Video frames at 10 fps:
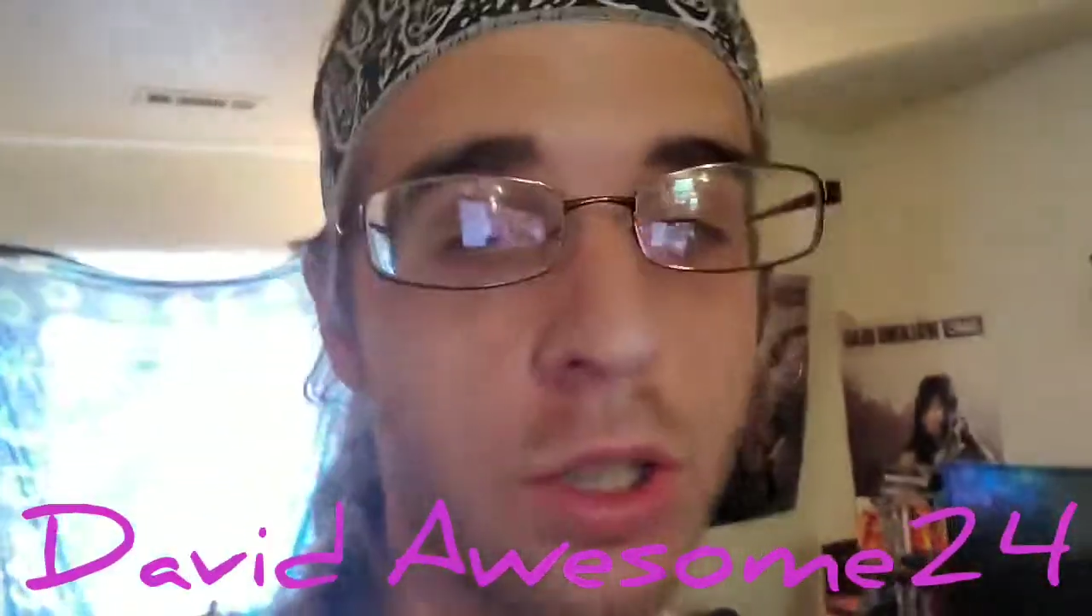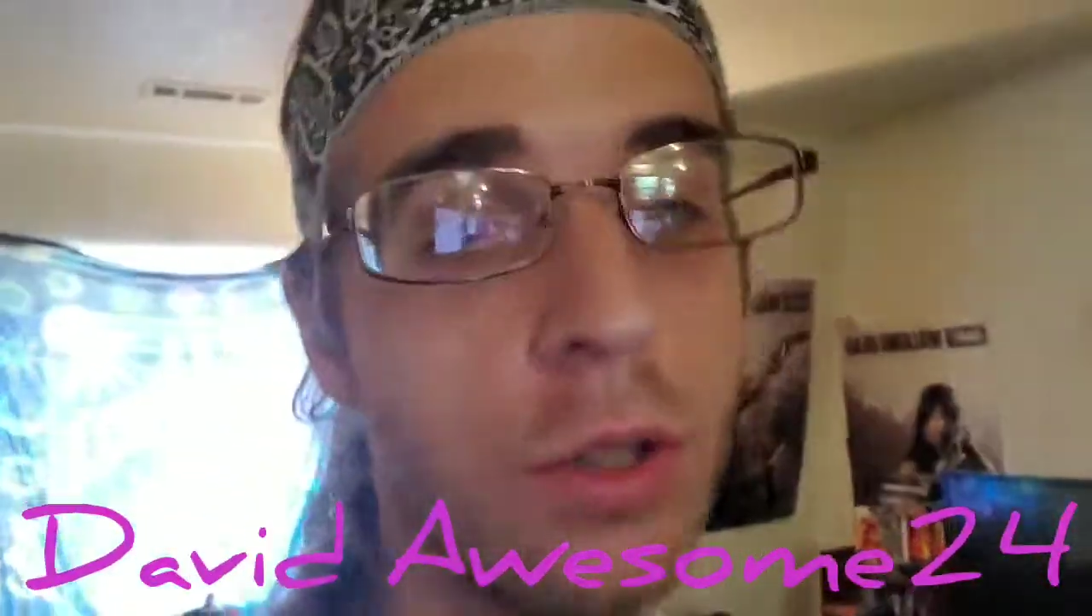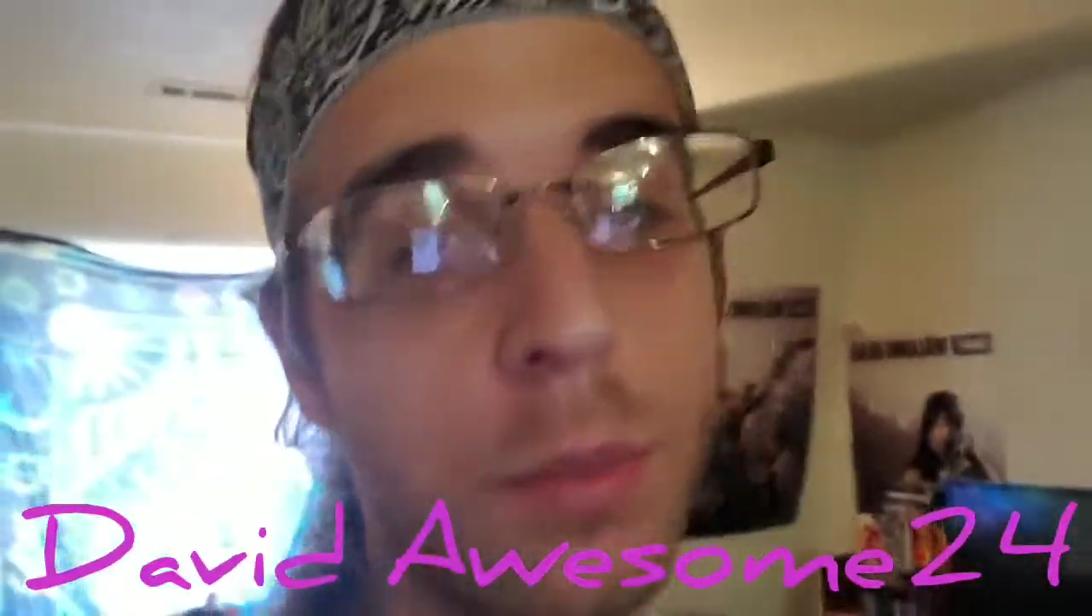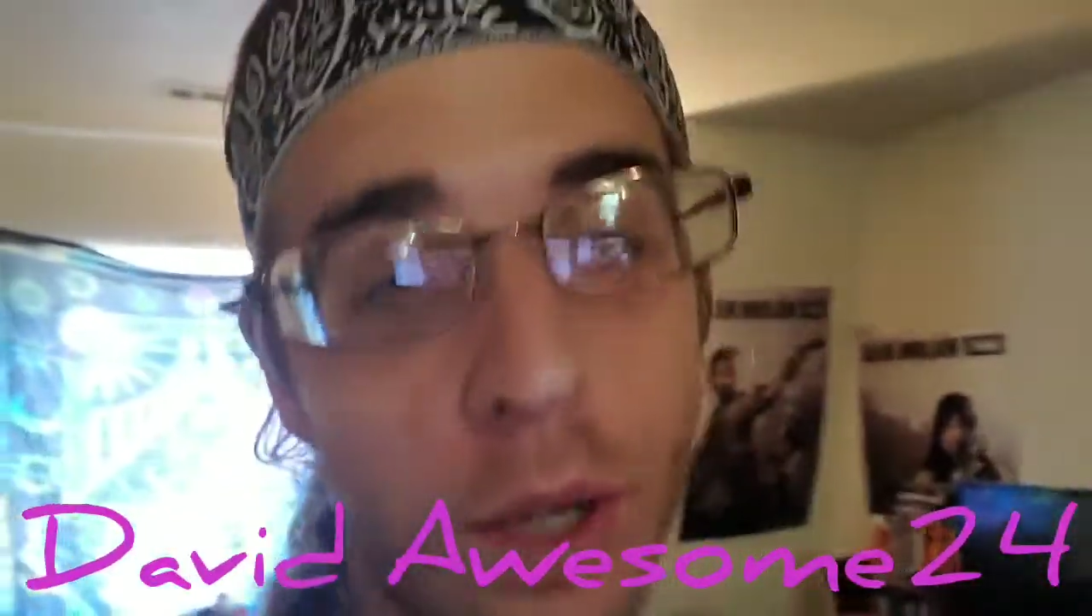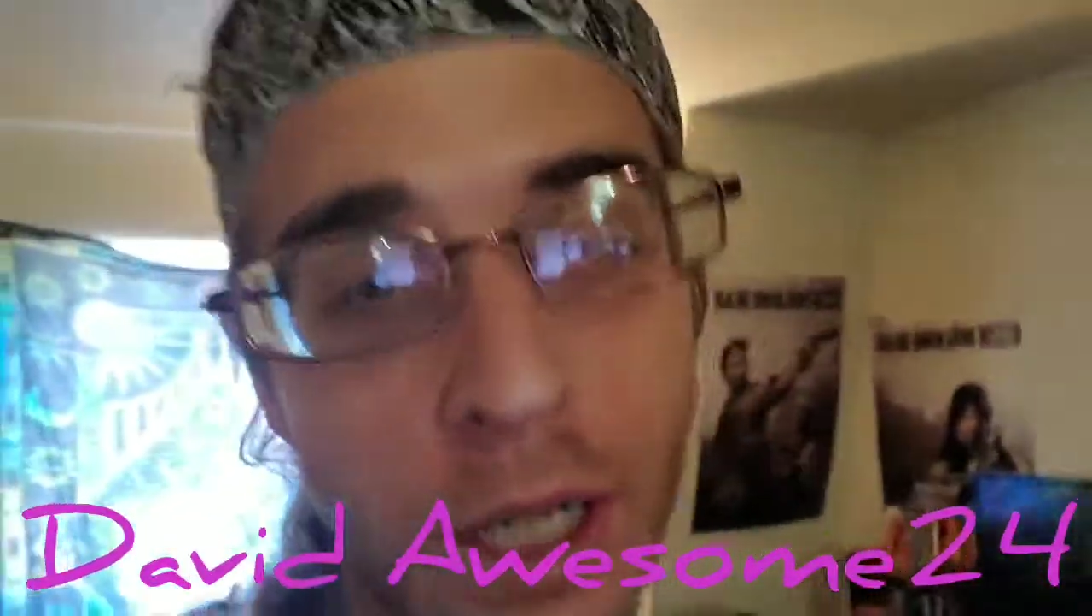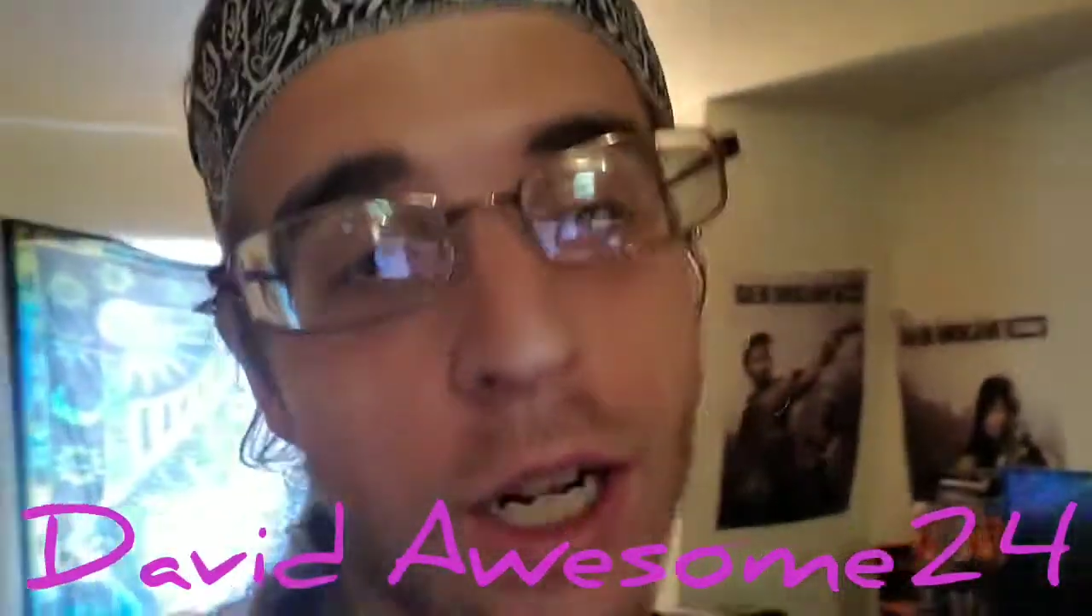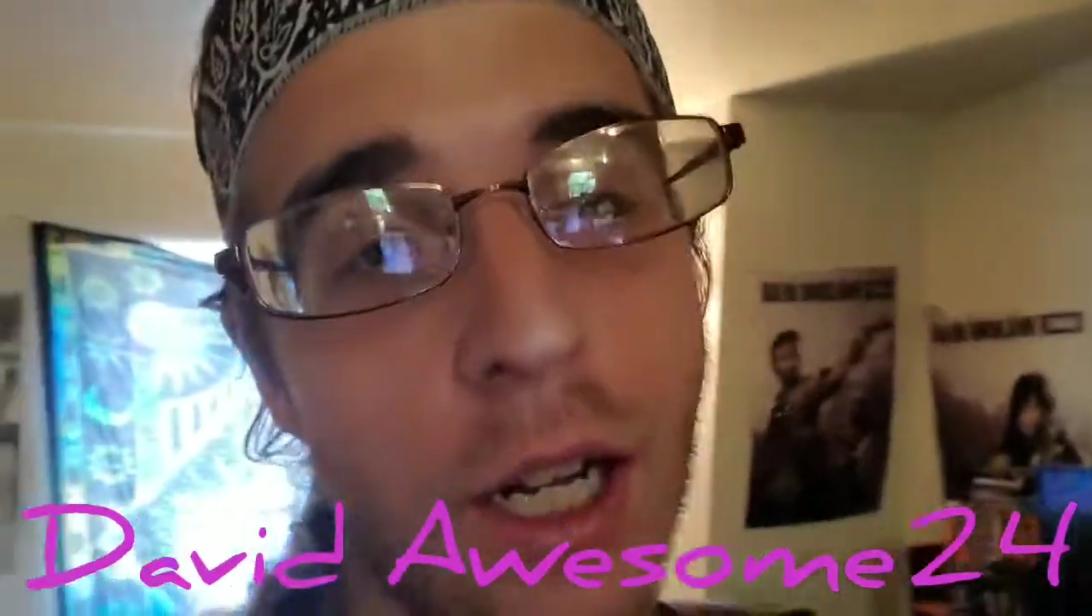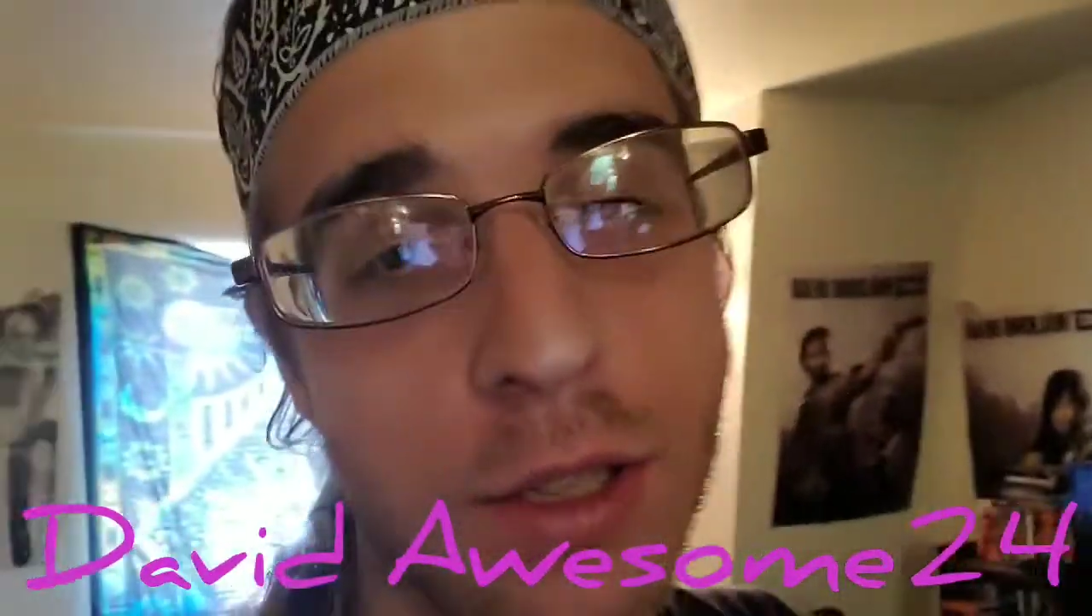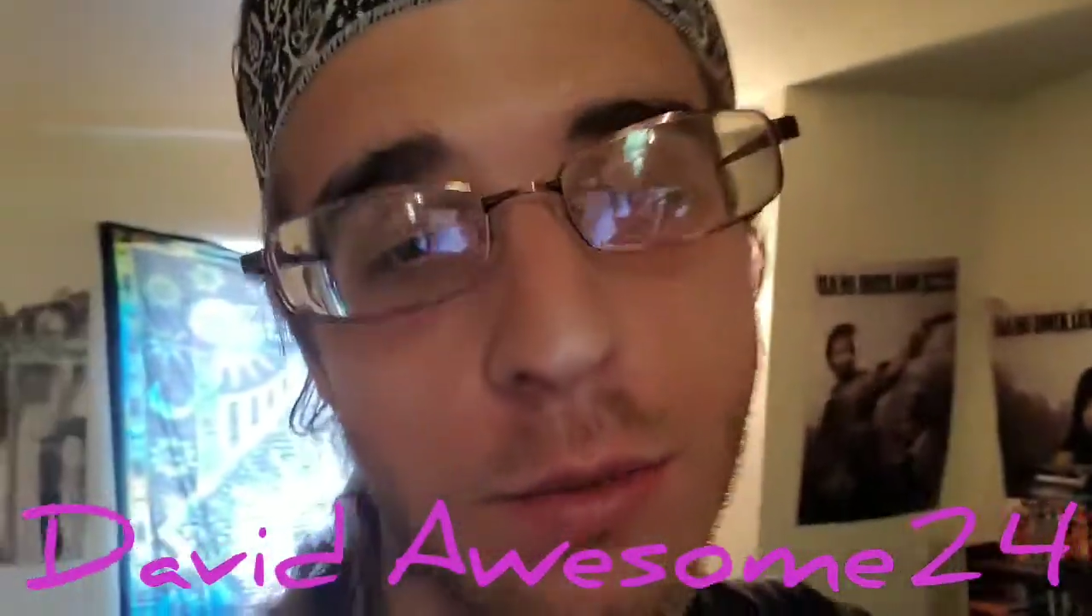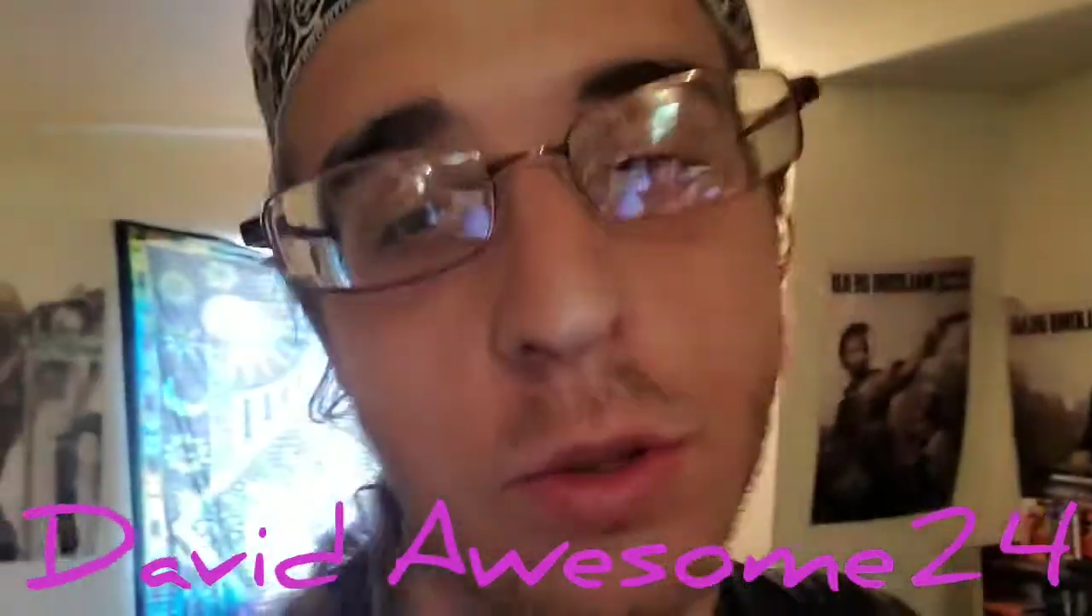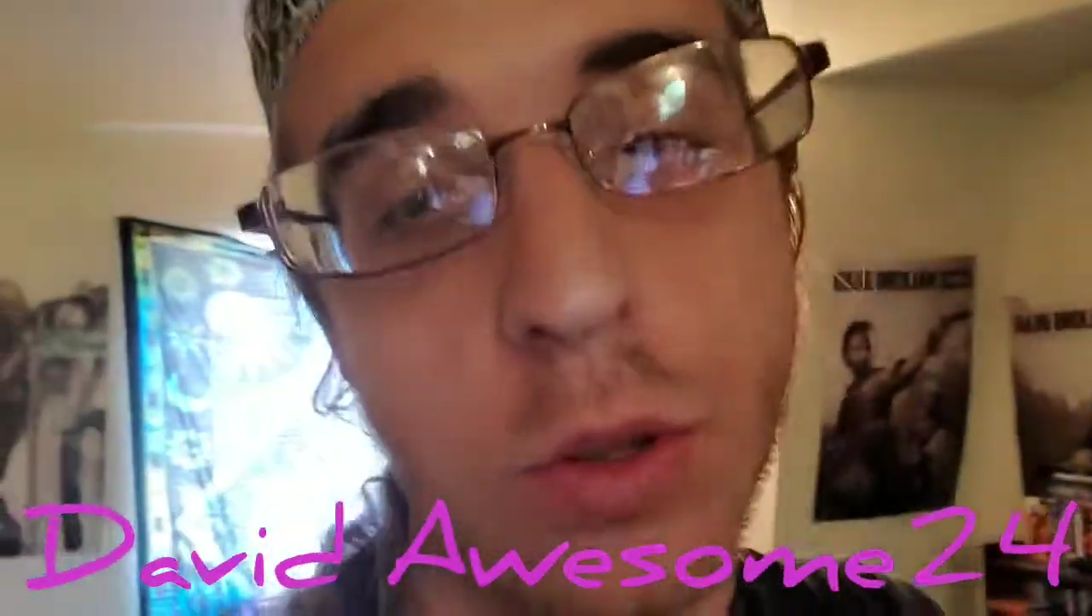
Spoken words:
little break, awesome